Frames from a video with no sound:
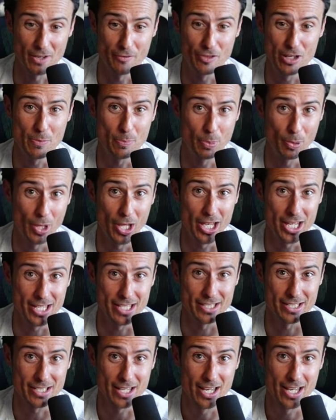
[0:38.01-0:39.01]
If he
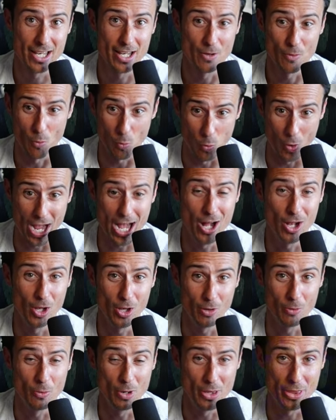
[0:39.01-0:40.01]
plays
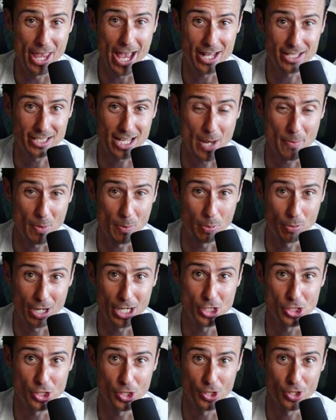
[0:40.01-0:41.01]
well with that type of
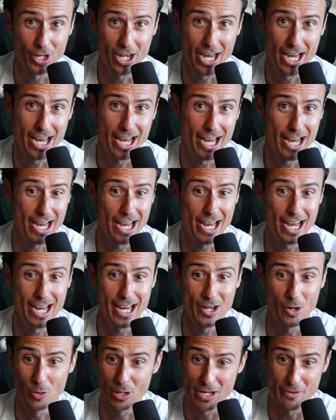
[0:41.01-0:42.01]
pressure
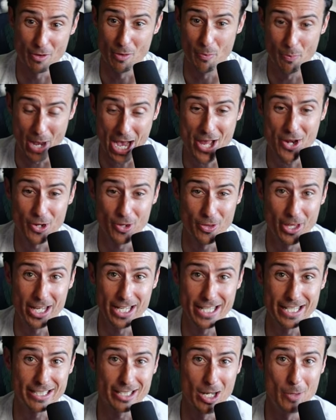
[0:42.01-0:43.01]
and or even better, then
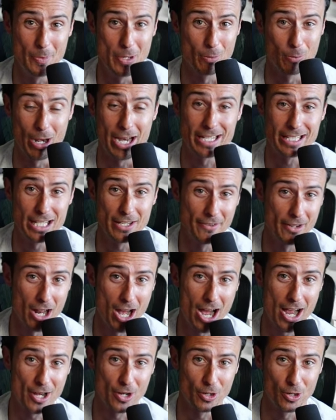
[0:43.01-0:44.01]
he's going to be ranked even
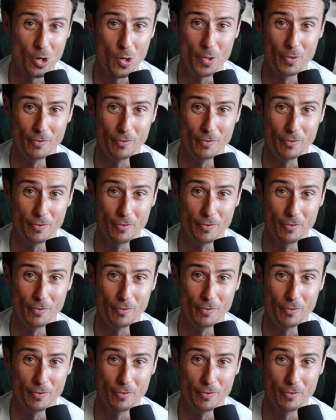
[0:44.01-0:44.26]
higher going